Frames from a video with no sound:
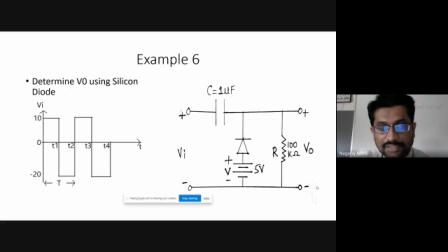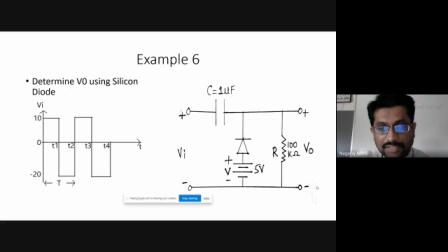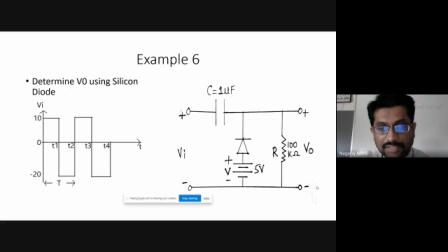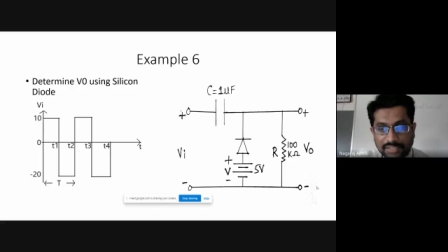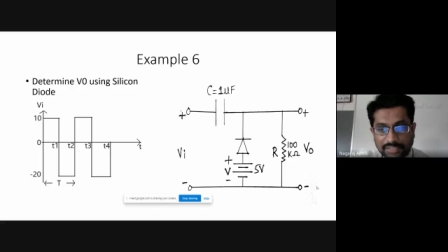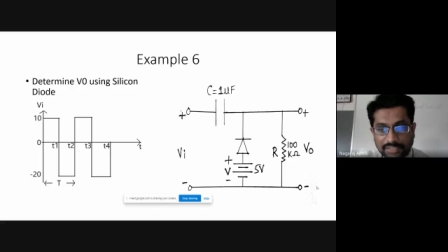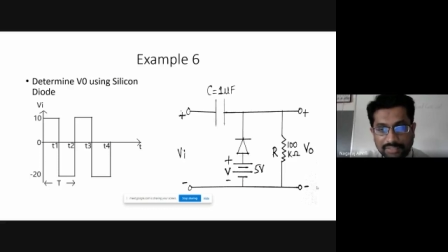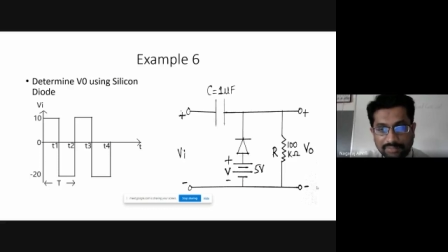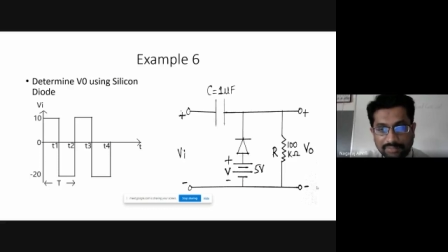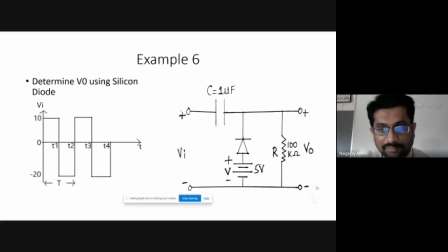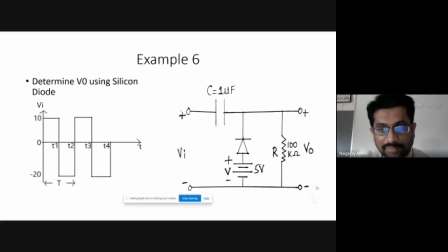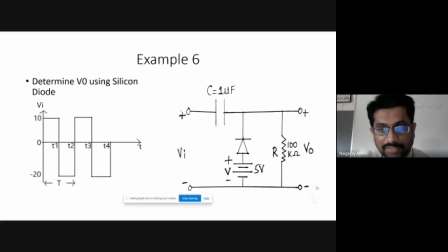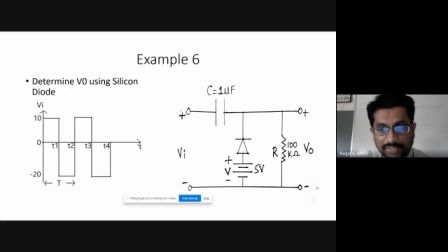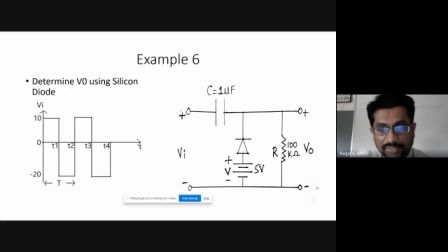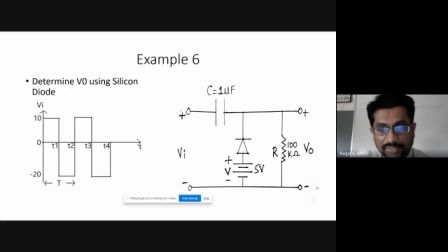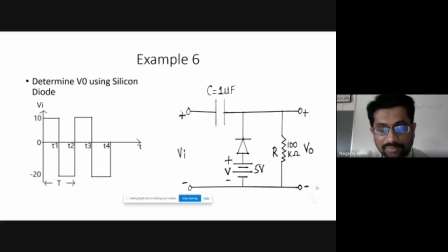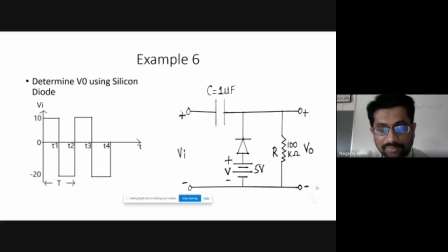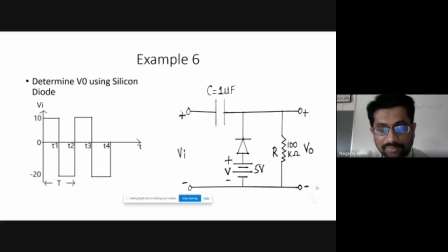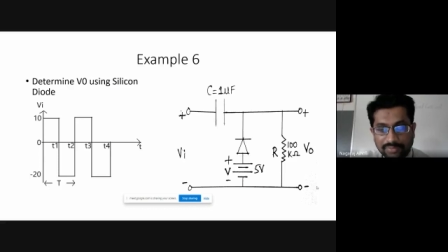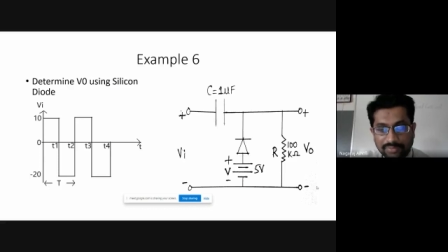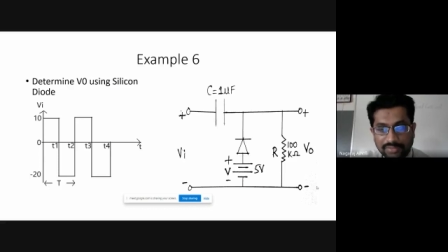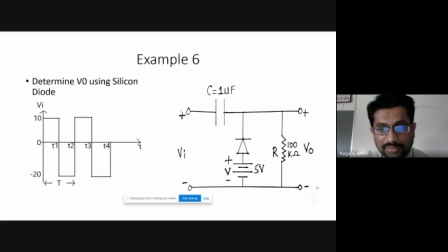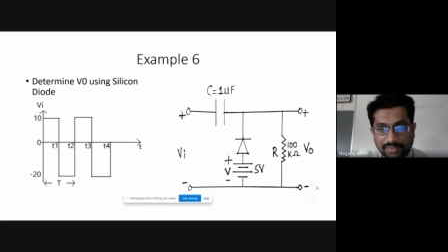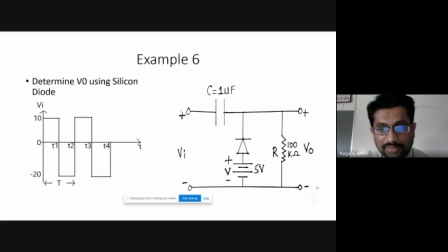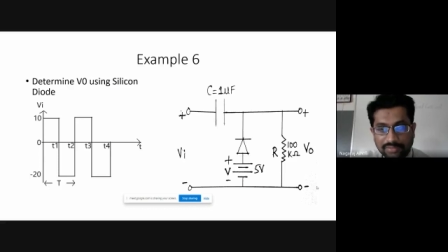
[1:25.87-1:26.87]
Correct. Very
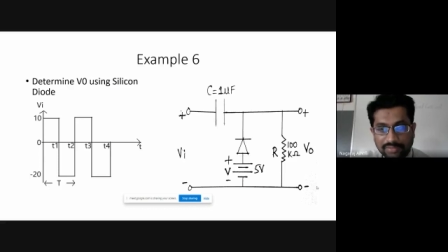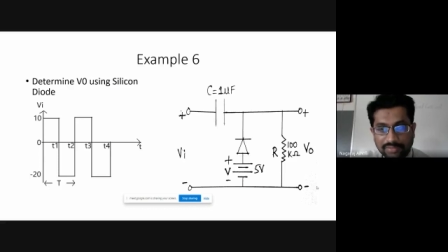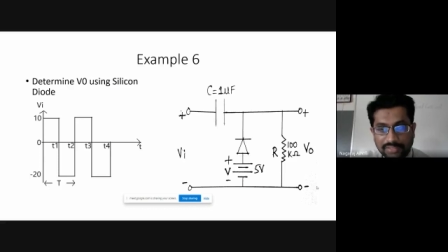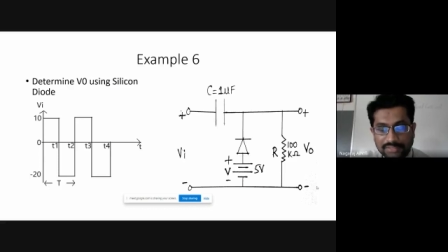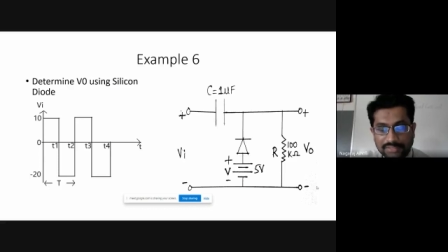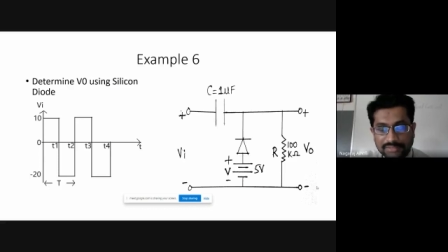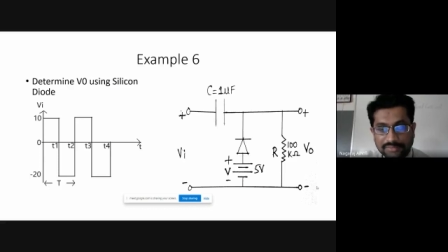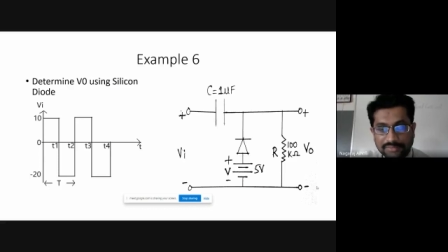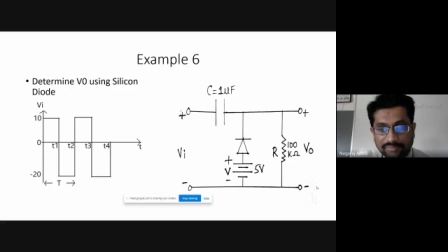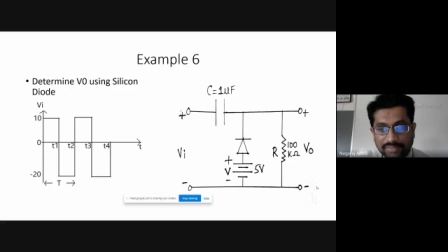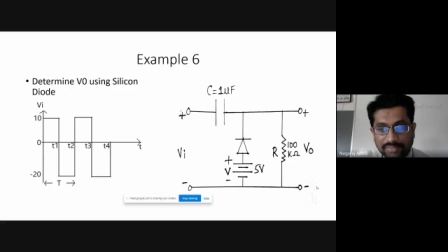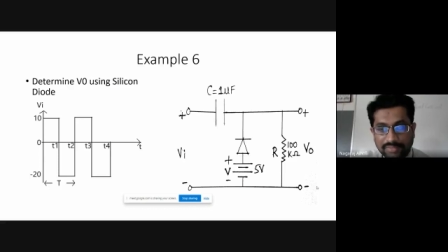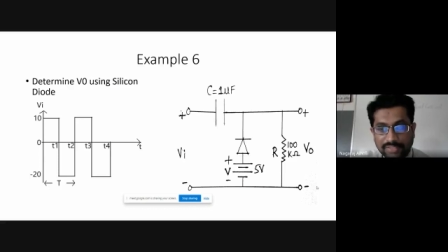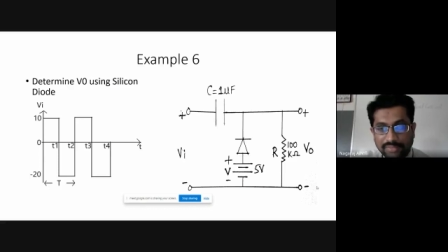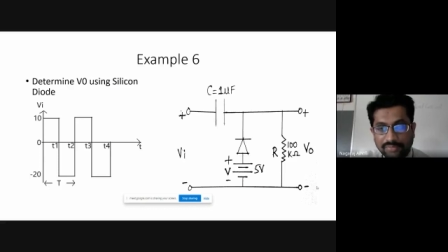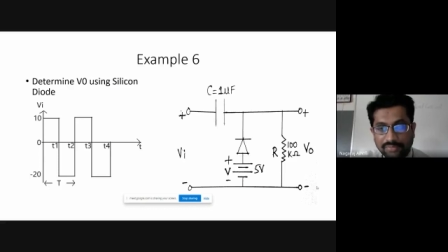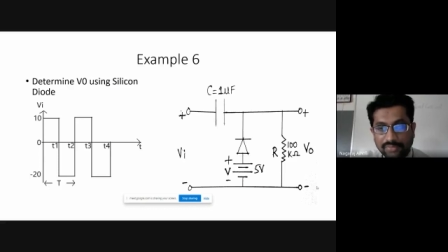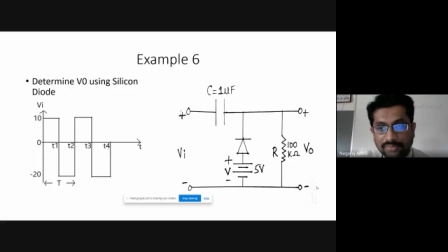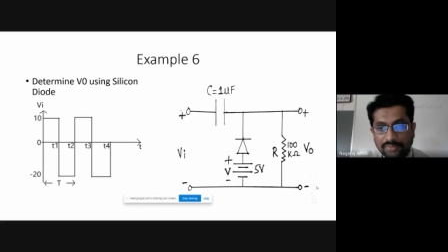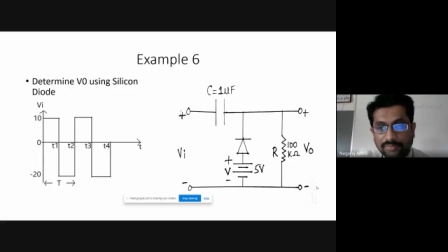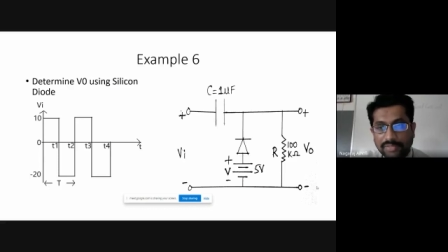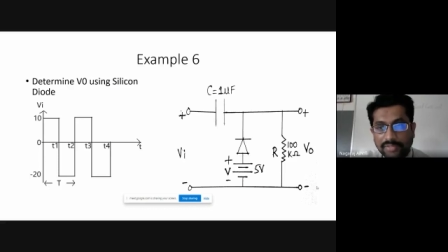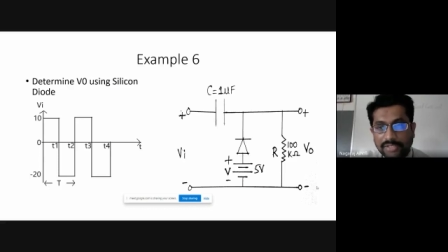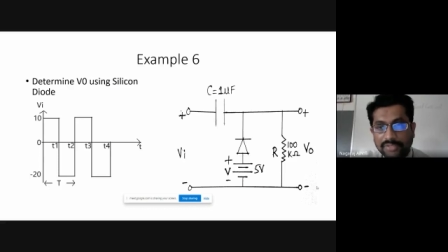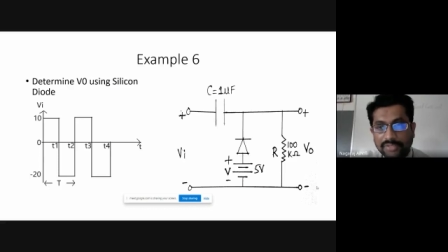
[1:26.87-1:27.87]
good. Yes, very good,
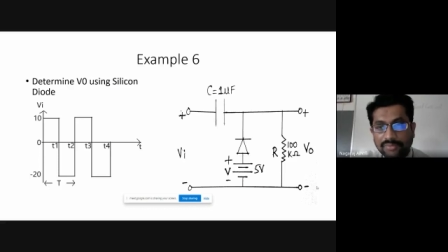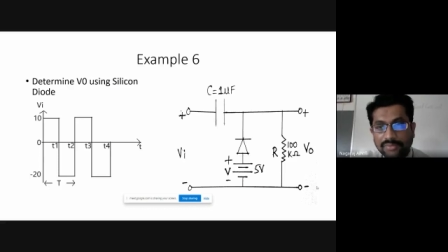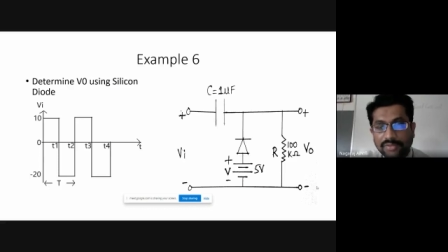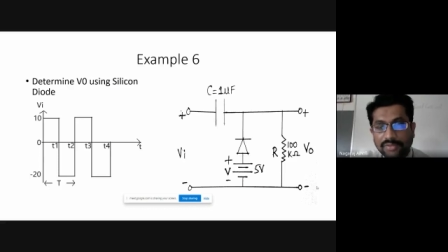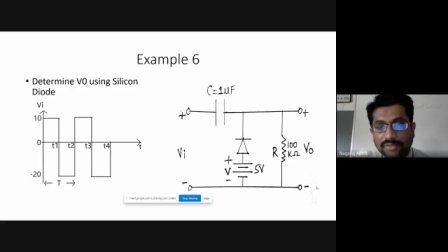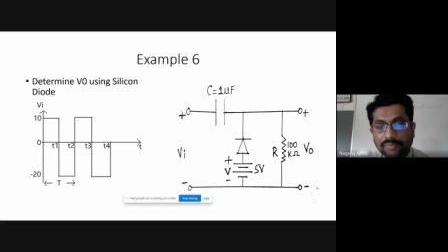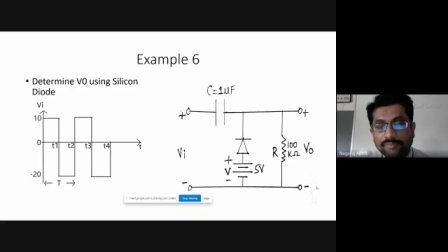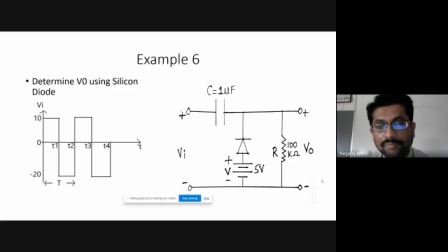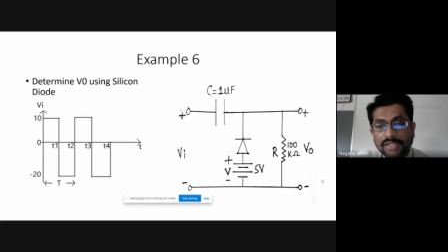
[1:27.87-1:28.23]
very good.